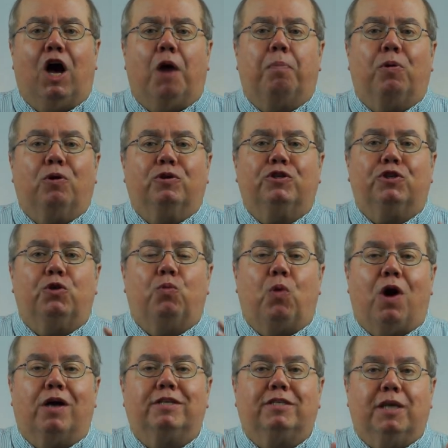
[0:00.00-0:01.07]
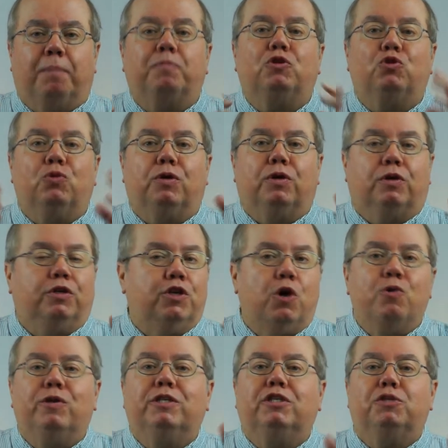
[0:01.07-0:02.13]
A person walks up to a
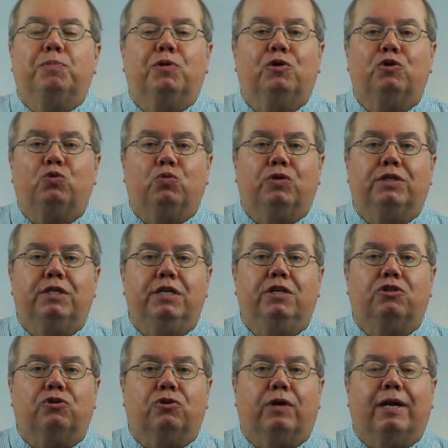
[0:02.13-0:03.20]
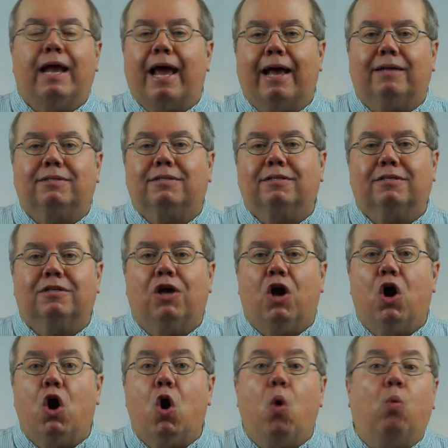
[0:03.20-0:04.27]
noted spiritual teacher and asks,
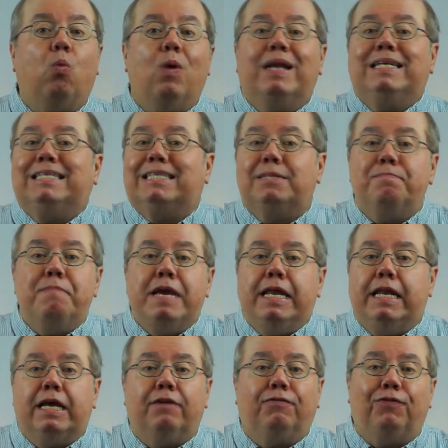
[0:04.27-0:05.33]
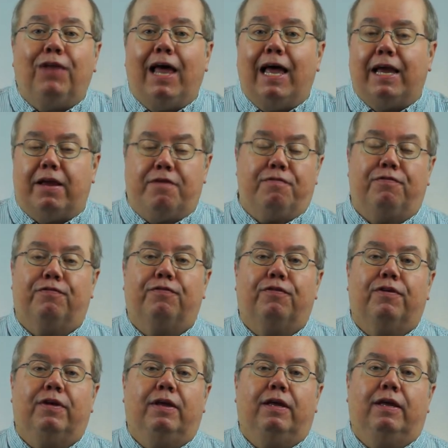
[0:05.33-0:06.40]
"What is the meaning of life?"
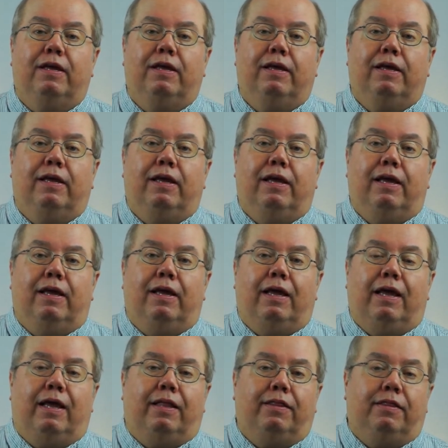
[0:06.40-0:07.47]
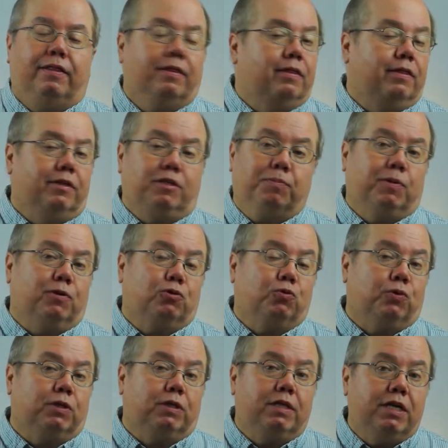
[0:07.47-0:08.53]
And the
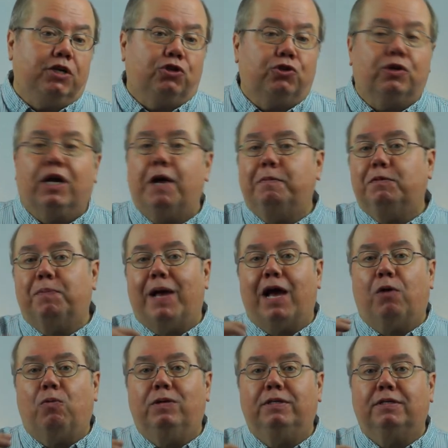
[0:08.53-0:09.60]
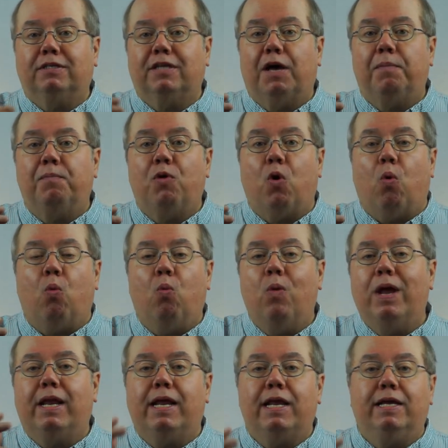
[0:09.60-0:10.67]
spiritual teacher comes back with some
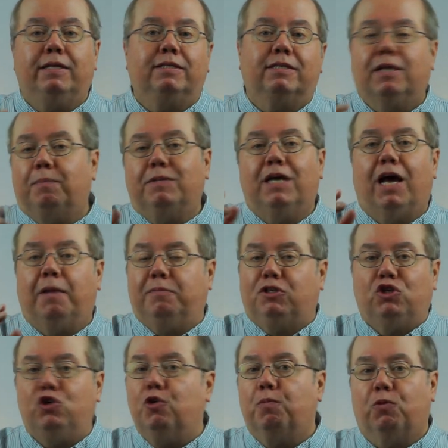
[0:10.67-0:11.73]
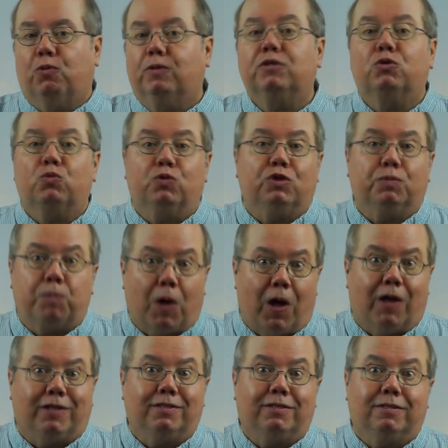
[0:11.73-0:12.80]
witty, sometimes humorous
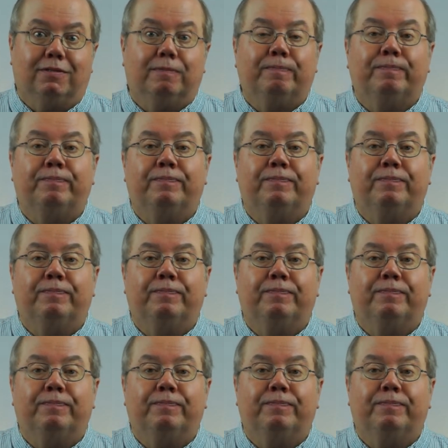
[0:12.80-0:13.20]
response.